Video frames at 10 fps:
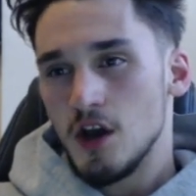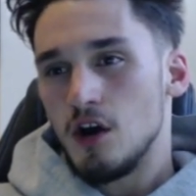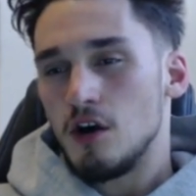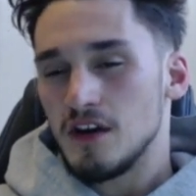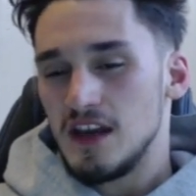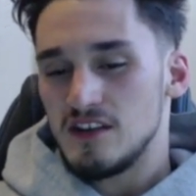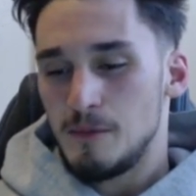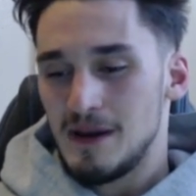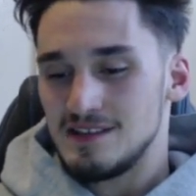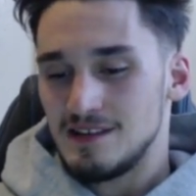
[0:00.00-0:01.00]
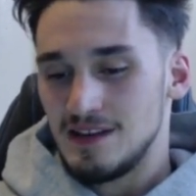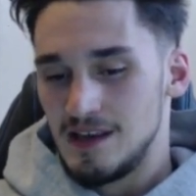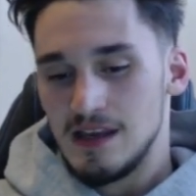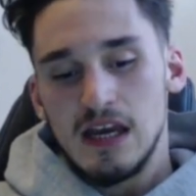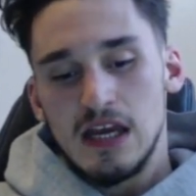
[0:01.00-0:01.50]
Hotkeys are
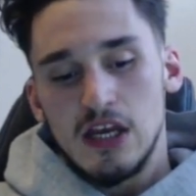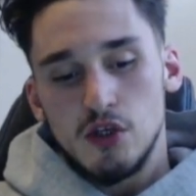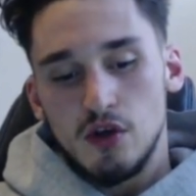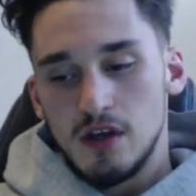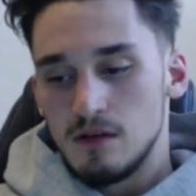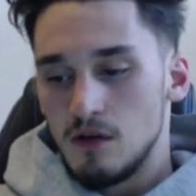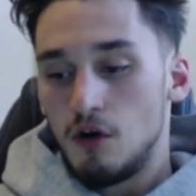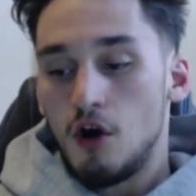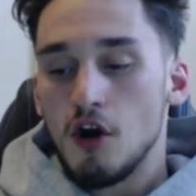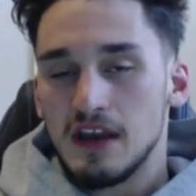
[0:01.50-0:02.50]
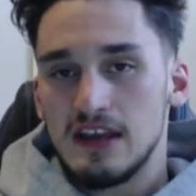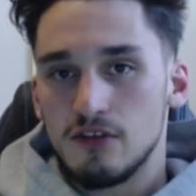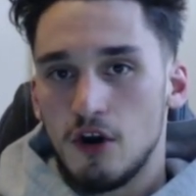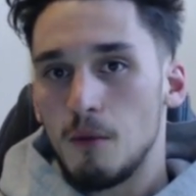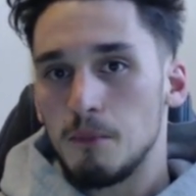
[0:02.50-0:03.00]
basically hotkeys
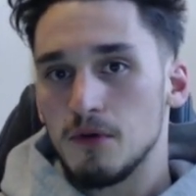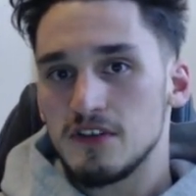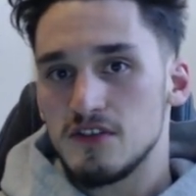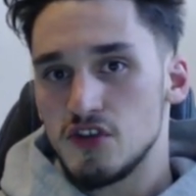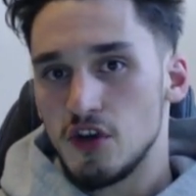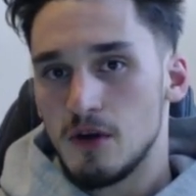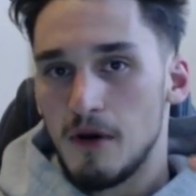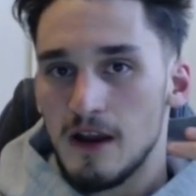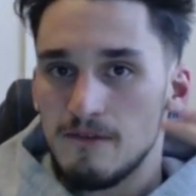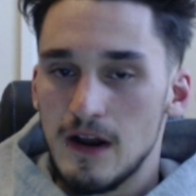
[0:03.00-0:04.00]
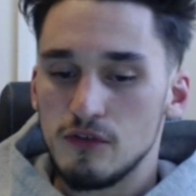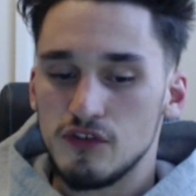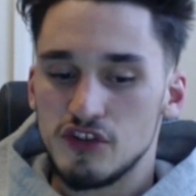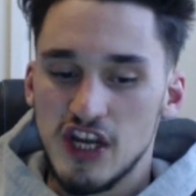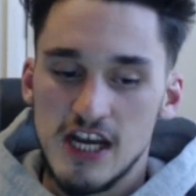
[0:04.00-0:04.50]
are hot buttons. You can buy
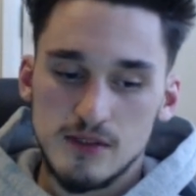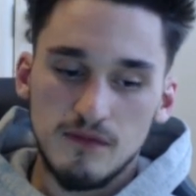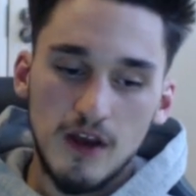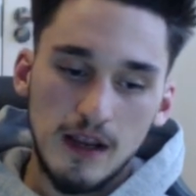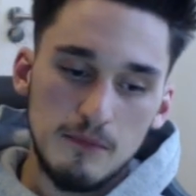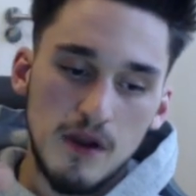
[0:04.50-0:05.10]
1,000 shares with like